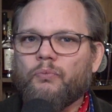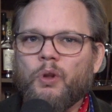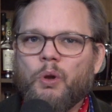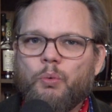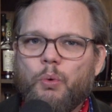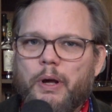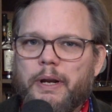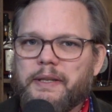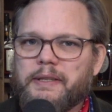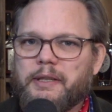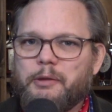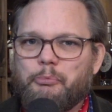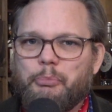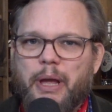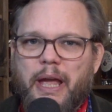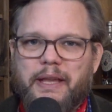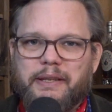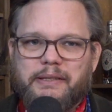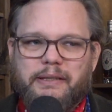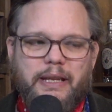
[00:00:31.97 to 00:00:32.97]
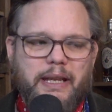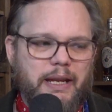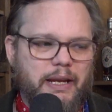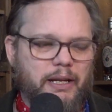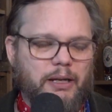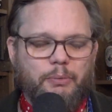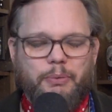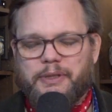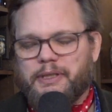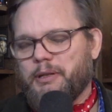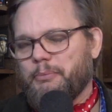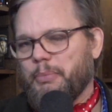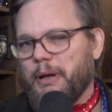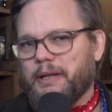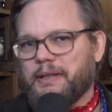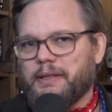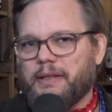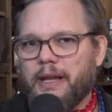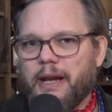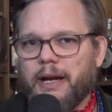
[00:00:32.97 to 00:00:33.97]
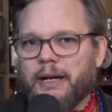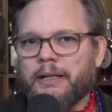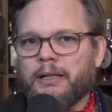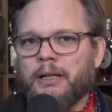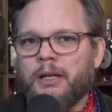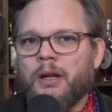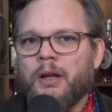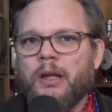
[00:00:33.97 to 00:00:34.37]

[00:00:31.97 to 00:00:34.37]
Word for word: what is the best here, what's the best there.